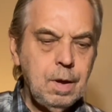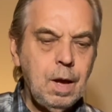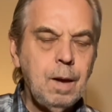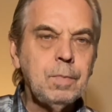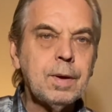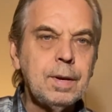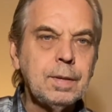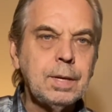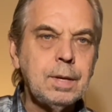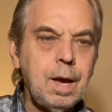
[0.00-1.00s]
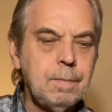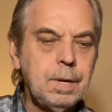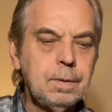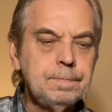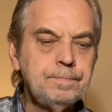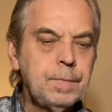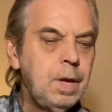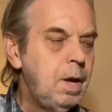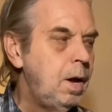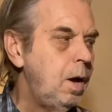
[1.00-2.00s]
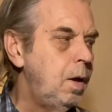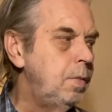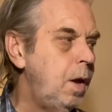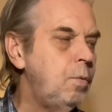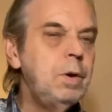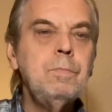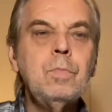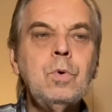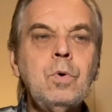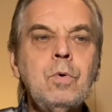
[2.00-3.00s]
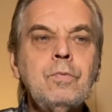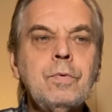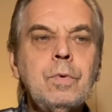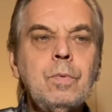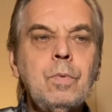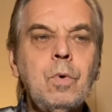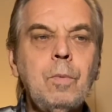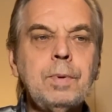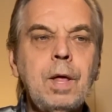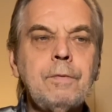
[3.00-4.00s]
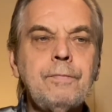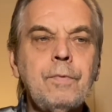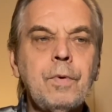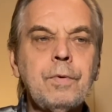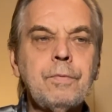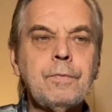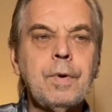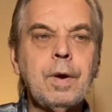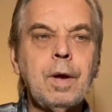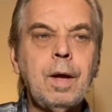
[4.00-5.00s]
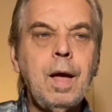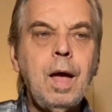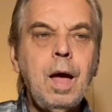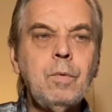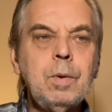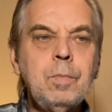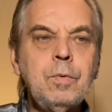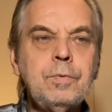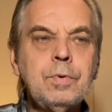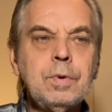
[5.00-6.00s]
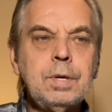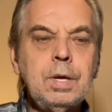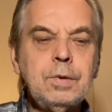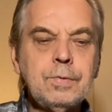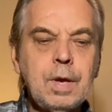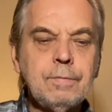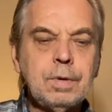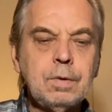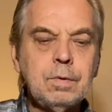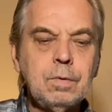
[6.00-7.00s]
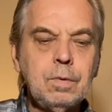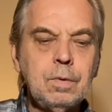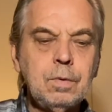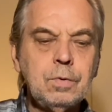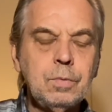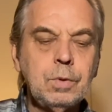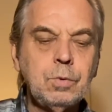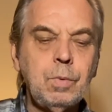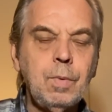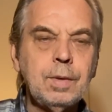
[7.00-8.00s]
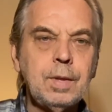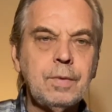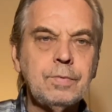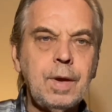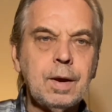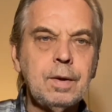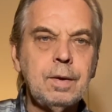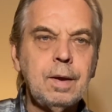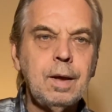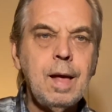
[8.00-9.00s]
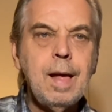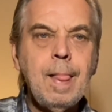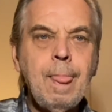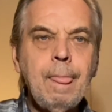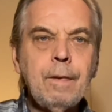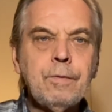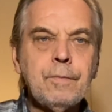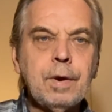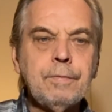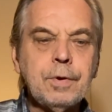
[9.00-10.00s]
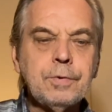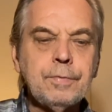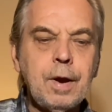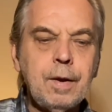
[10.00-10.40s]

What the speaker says: I'm looking at the tab here. Now we move, open that 4th string, we move to a D7, to which we want that 2nd string 1st fret.